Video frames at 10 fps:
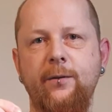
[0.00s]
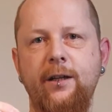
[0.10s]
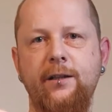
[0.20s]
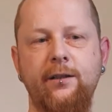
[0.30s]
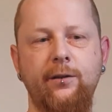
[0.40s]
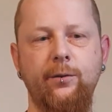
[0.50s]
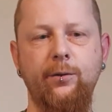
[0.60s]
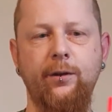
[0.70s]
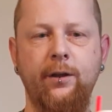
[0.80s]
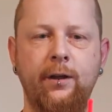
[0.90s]
next to the
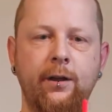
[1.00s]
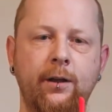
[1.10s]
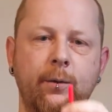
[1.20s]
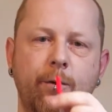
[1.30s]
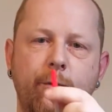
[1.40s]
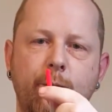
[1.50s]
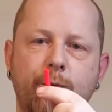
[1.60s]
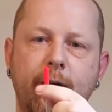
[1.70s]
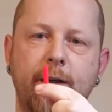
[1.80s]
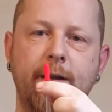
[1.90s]
hook, which will
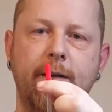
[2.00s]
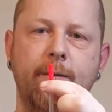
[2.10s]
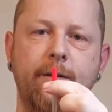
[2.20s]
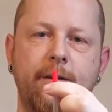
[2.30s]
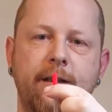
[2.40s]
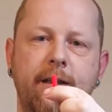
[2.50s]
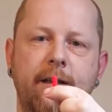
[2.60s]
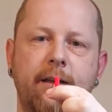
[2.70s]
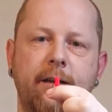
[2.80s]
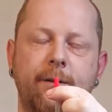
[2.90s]
bring that down just a
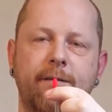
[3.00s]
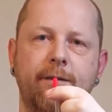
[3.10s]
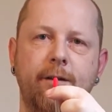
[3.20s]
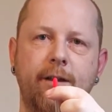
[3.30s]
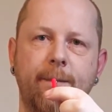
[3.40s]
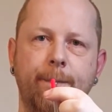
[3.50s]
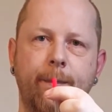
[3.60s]
little bit further